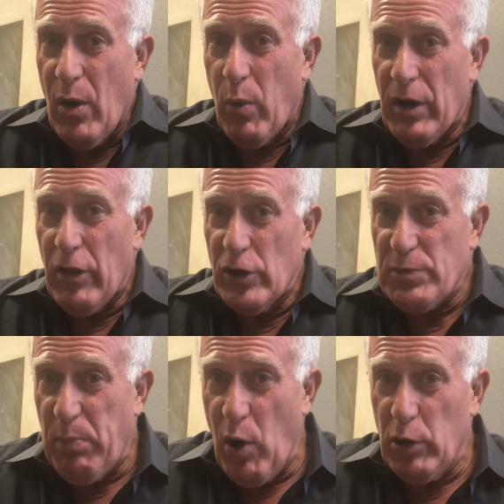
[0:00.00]
one of
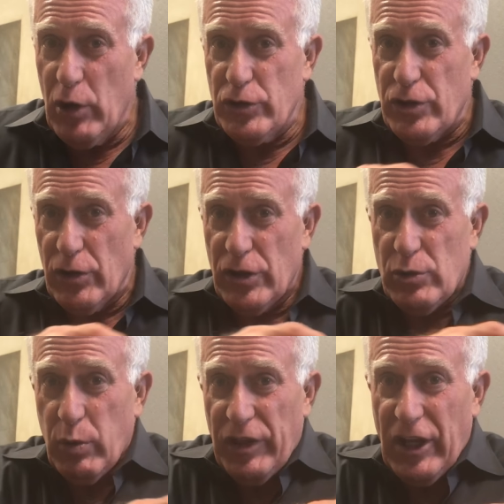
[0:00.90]
those polo
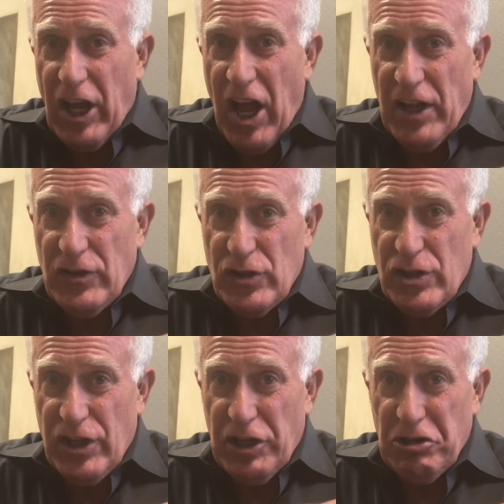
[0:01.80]
shirts with
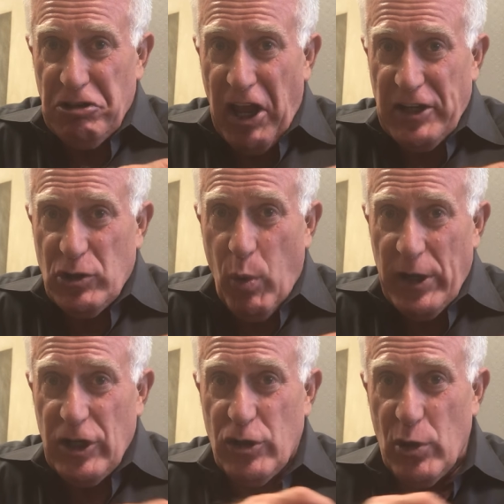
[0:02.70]
guns that are like
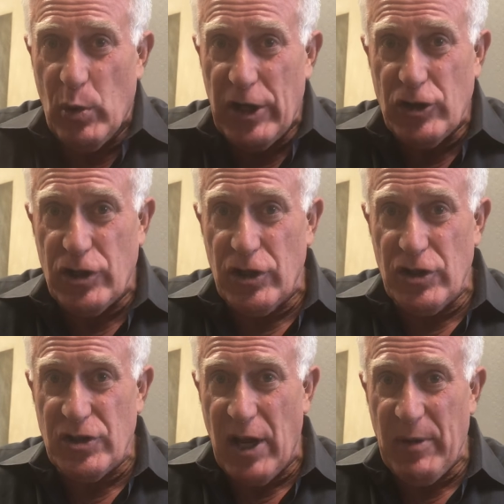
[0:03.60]
22
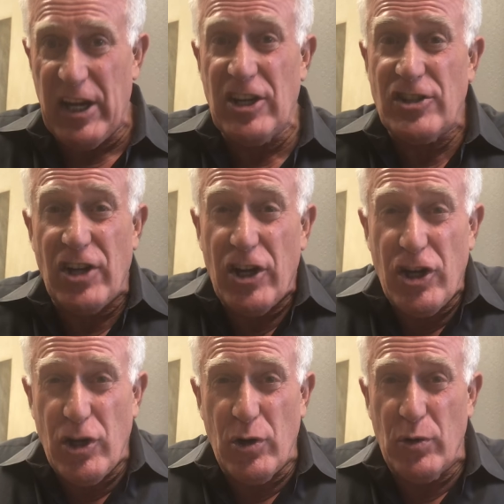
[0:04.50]
inches. I mean, he's
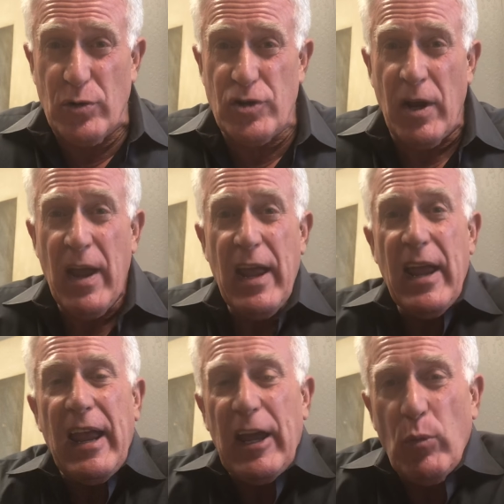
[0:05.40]
huge.
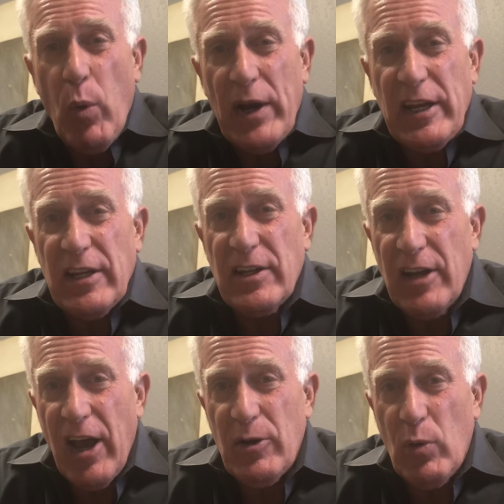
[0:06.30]
And what he'd
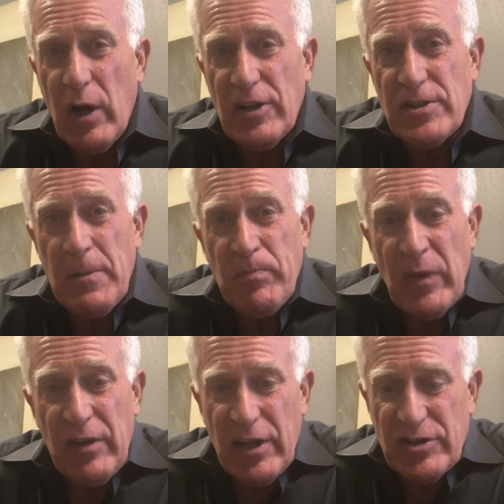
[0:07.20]
done was,
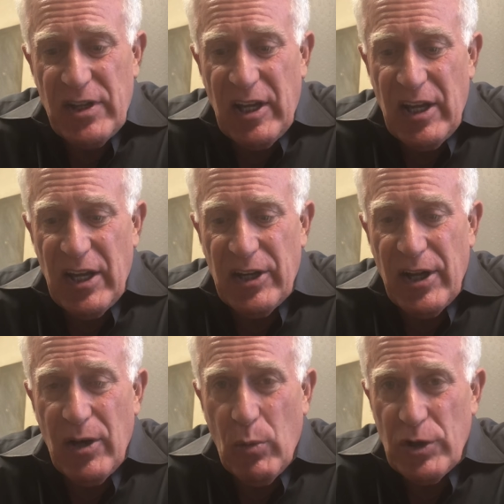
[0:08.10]
this
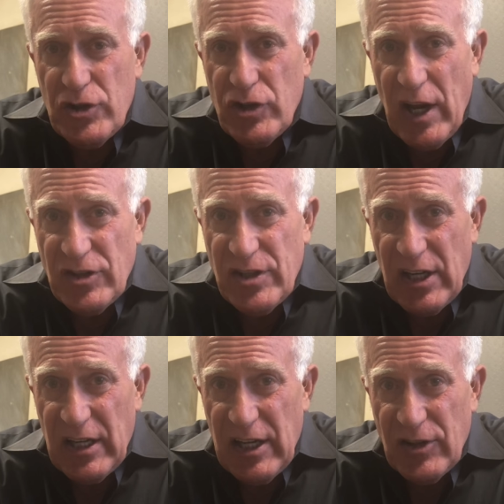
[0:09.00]
kid was
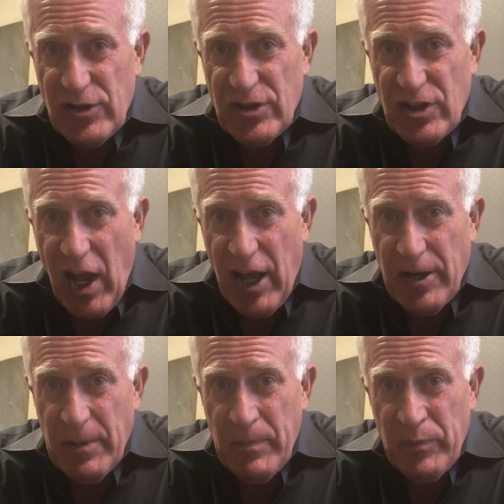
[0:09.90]
chasing his son,